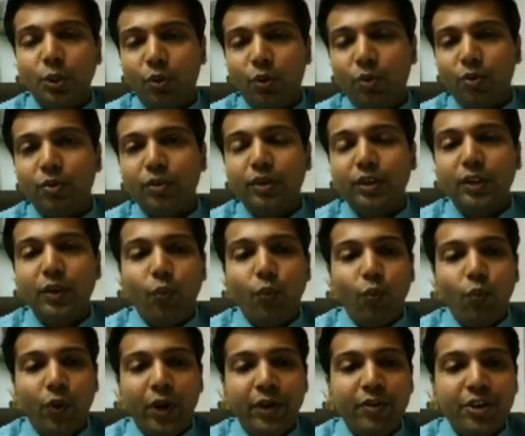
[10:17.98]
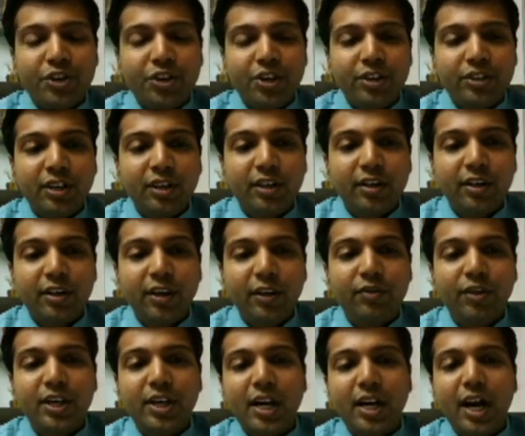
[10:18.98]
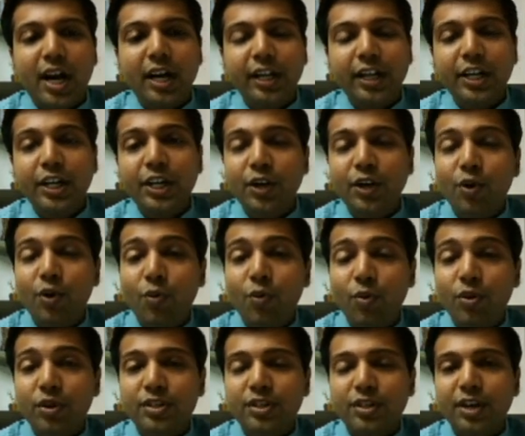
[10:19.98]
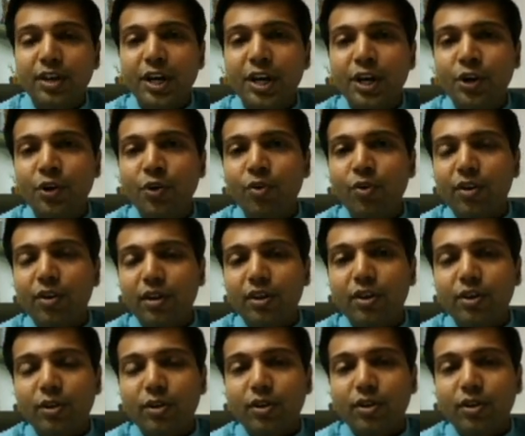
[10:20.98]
So one question is that if the grant includes renewed,